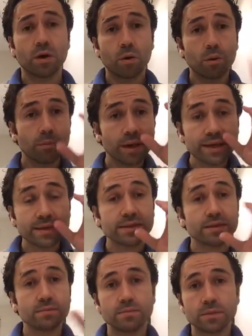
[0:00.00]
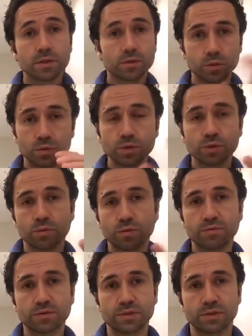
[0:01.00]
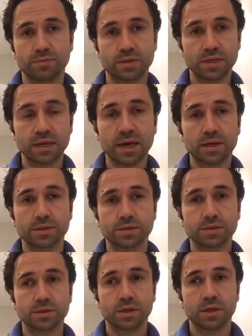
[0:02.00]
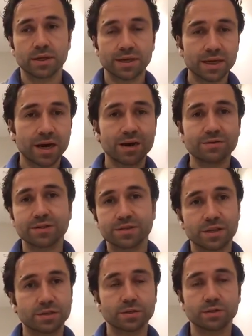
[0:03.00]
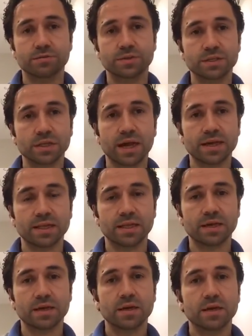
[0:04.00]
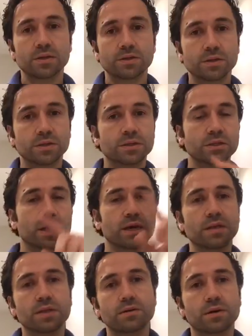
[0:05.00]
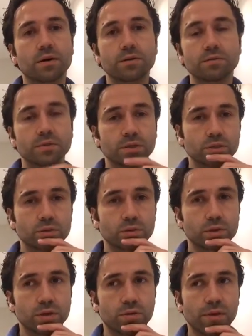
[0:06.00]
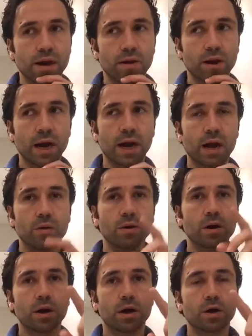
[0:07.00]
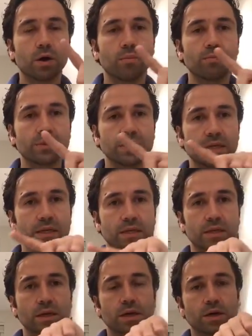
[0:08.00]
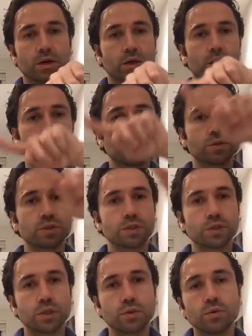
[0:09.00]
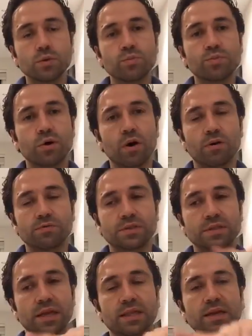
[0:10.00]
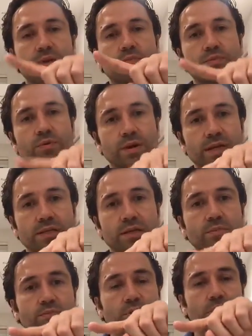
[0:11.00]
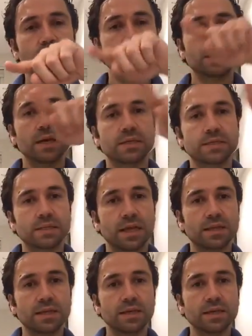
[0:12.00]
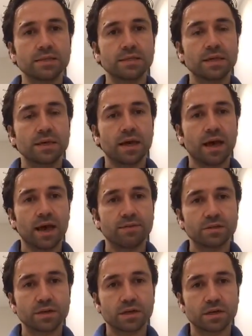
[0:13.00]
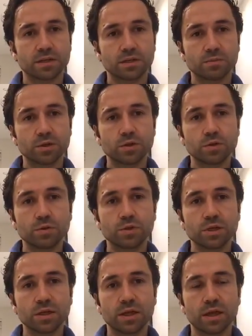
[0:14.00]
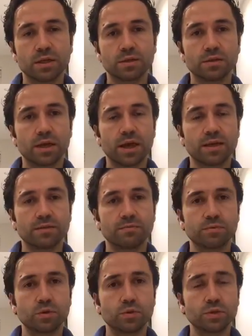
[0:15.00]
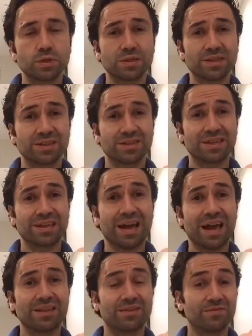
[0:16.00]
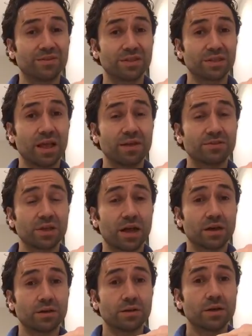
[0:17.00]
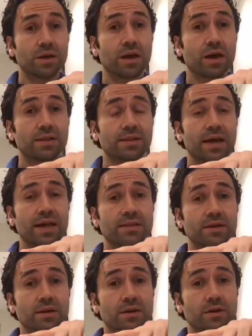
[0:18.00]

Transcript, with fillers: or make them usable for something else, encourage that sort of recycling. So the circular economy is talking about how a company can close this loop of selling a, creating a product, selling it, having the customer use it and, and use it till the end of its life cycle, and then